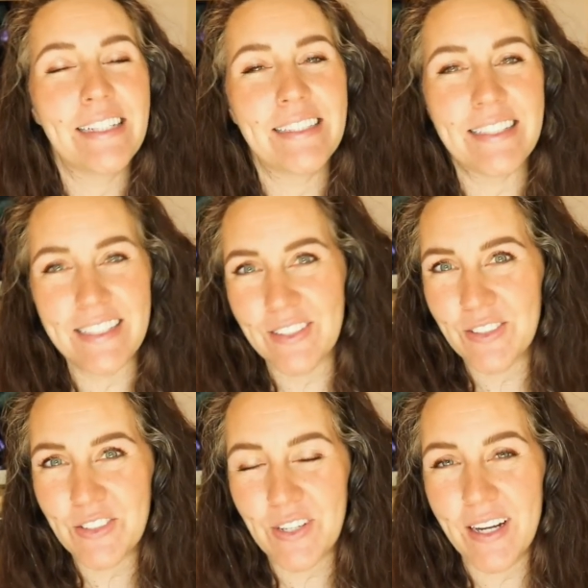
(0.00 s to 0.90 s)
Still
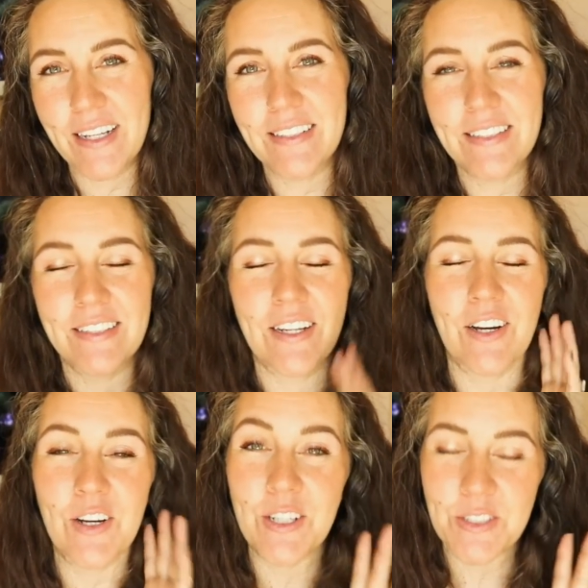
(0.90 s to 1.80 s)
trying to not
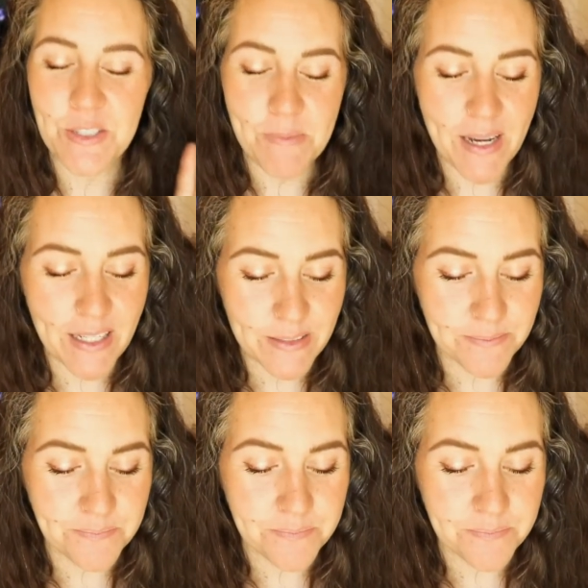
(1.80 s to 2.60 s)
hurt too bad.